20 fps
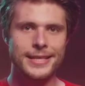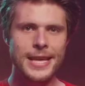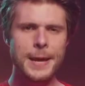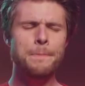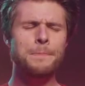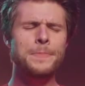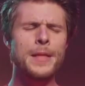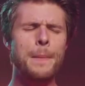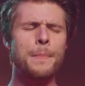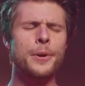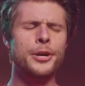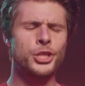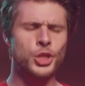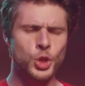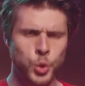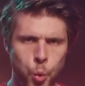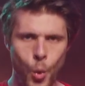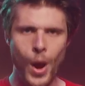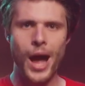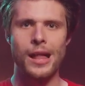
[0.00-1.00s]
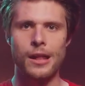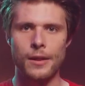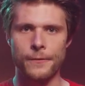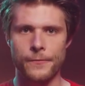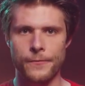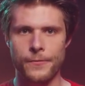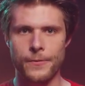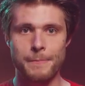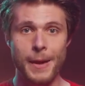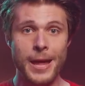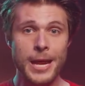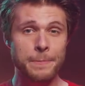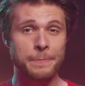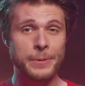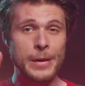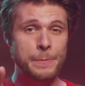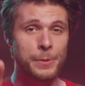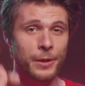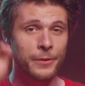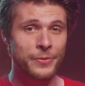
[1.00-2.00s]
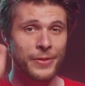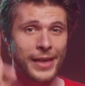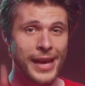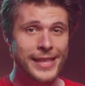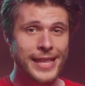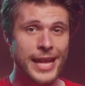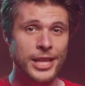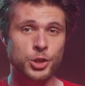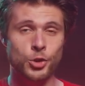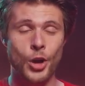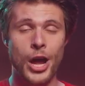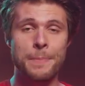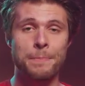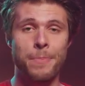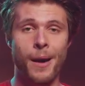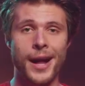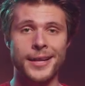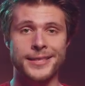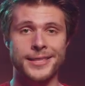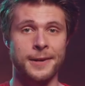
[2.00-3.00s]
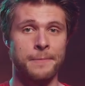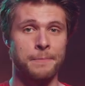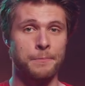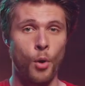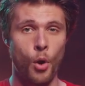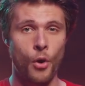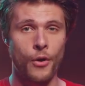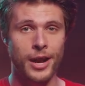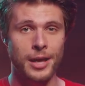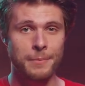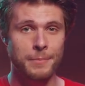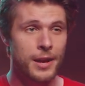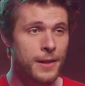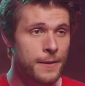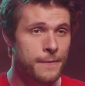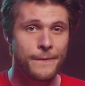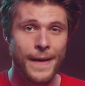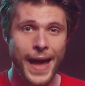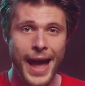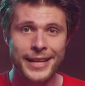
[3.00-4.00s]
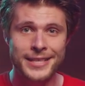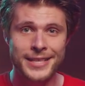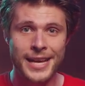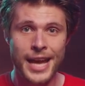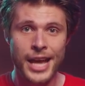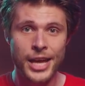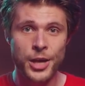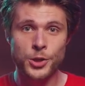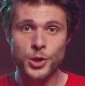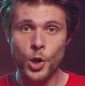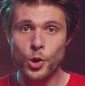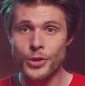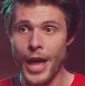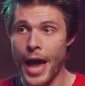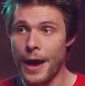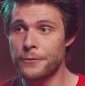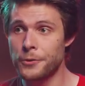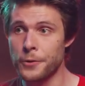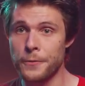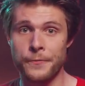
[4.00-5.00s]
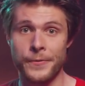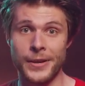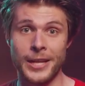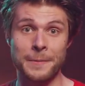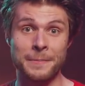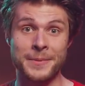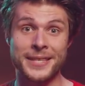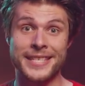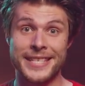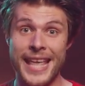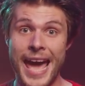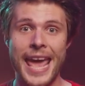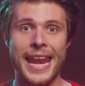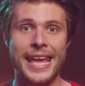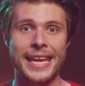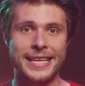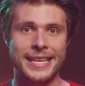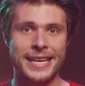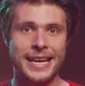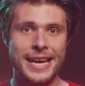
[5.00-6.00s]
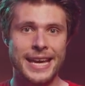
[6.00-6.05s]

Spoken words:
Tip number 12. Many people think that tripods are boring, but in fact, you don't have to film static.